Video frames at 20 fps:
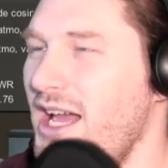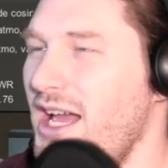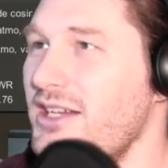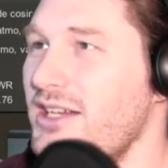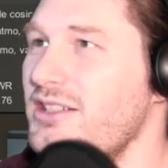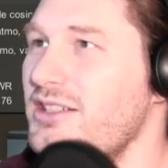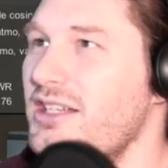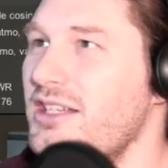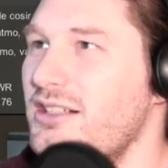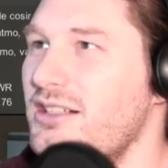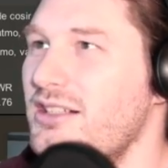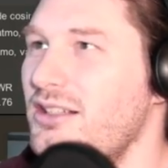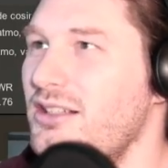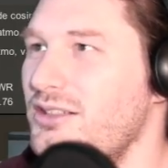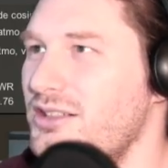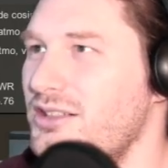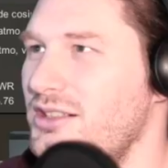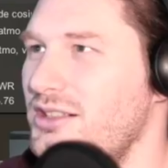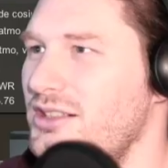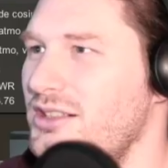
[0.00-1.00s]
I could get
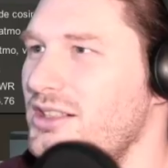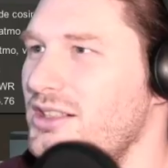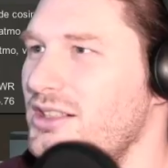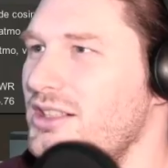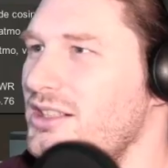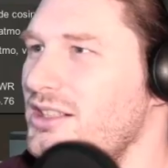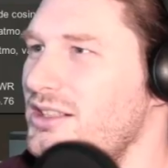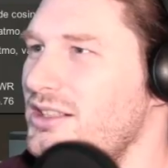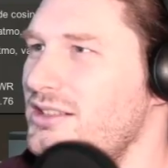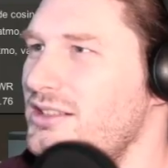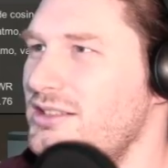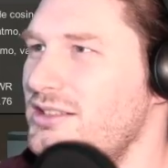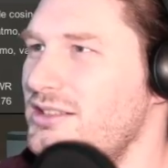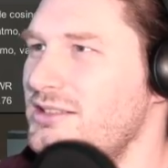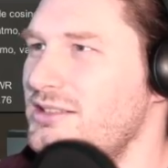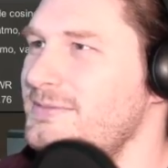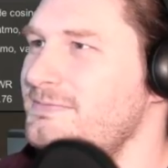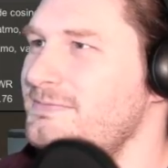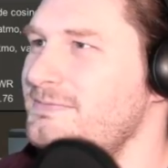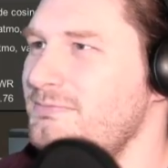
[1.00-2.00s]
closer,
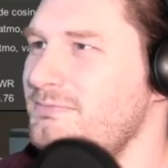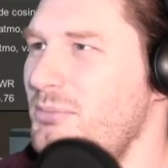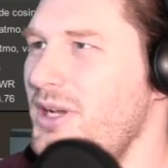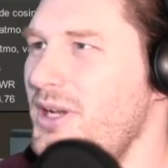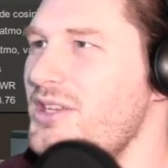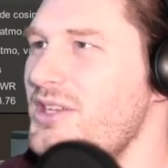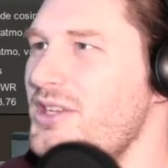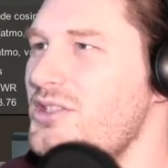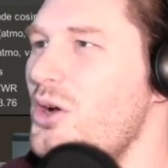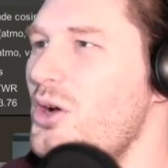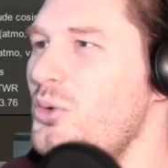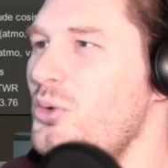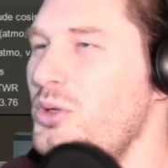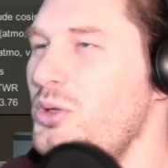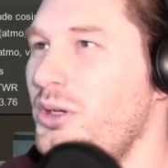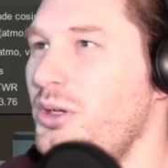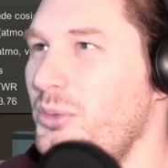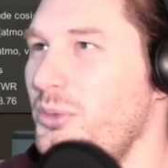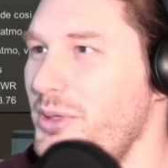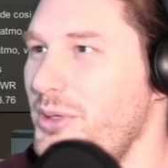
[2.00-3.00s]
but there's no
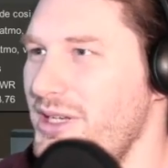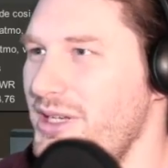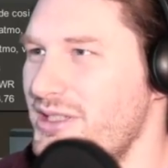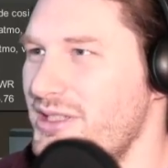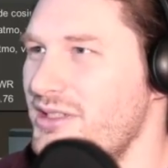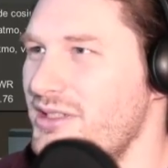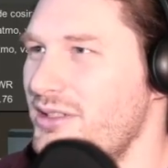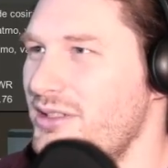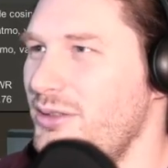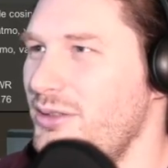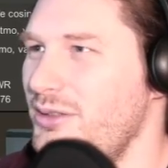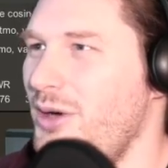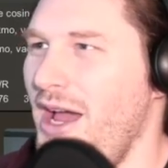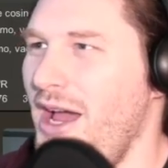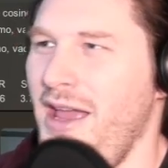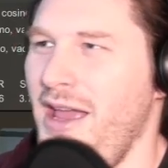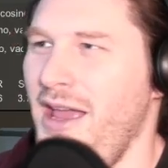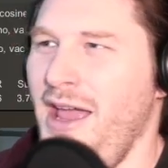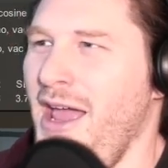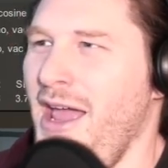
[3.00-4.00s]
real reason to.
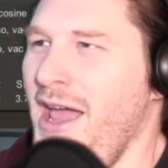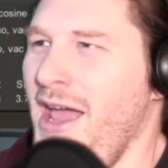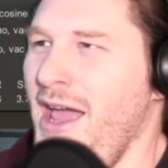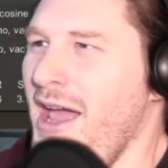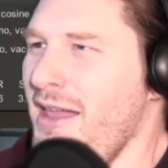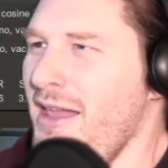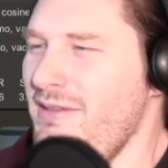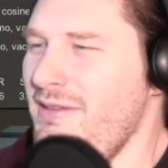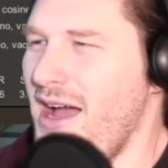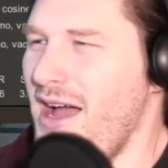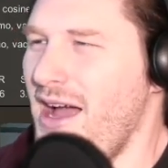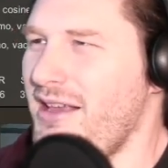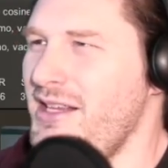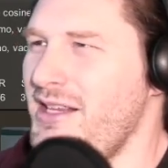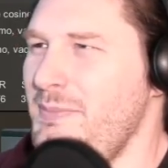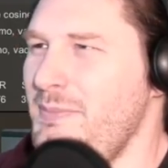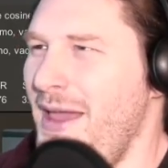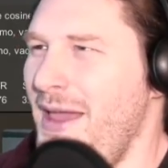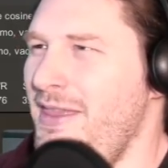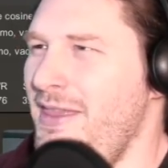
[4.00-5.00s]
I'm not going to
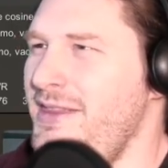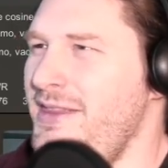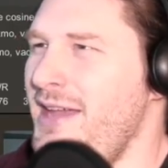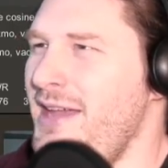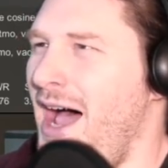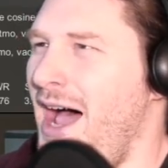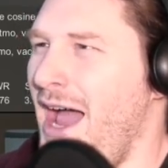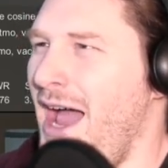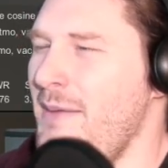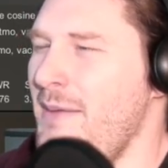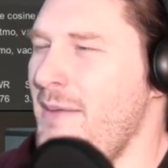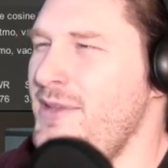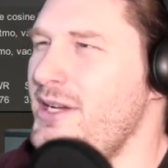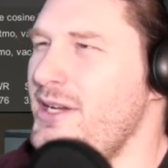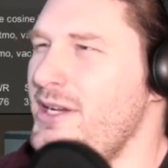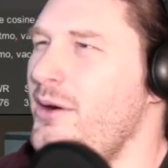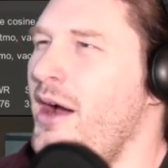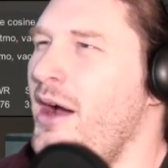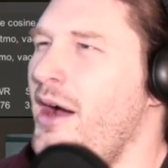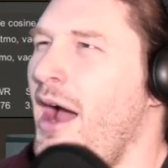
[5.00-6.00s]
spend the time to,